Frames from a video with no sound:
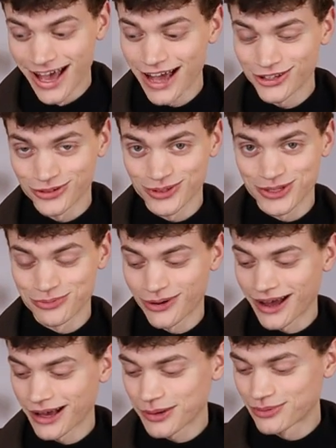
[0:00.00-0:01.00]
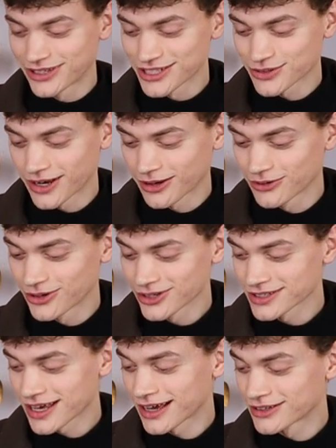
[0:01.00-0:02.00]
I don't want to brag, but it's quite a
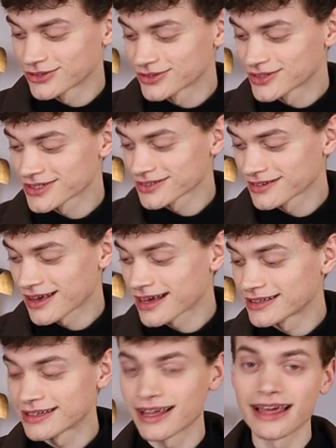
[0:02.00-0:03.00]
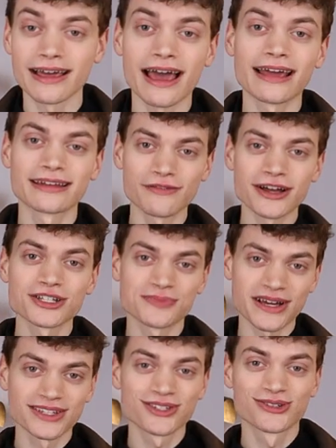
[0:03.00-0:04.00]
lot. I don't, I did, I never
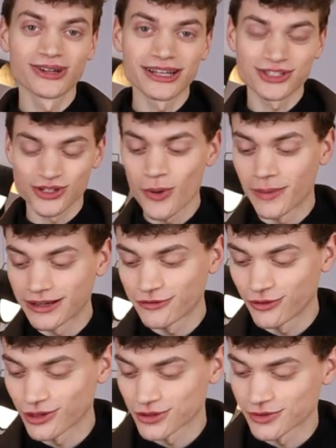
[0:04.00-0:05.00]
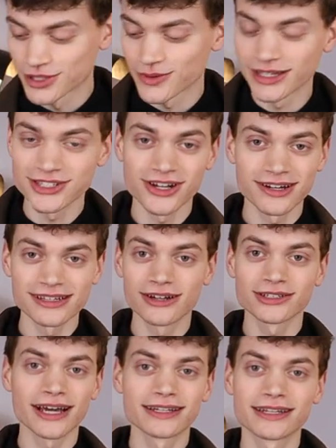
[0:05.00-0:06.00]
expected to get so many followers. When I started
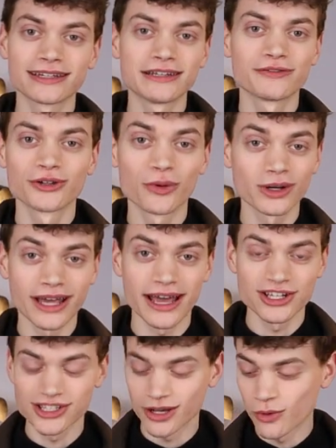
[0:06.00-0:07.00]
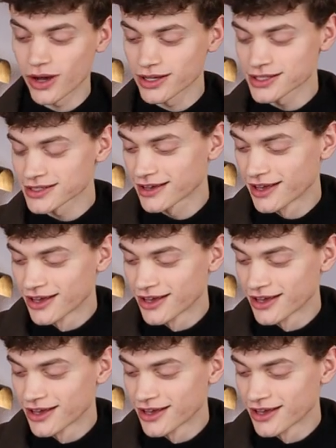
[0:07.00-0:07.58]
out, I didn't even know what a hashtag was.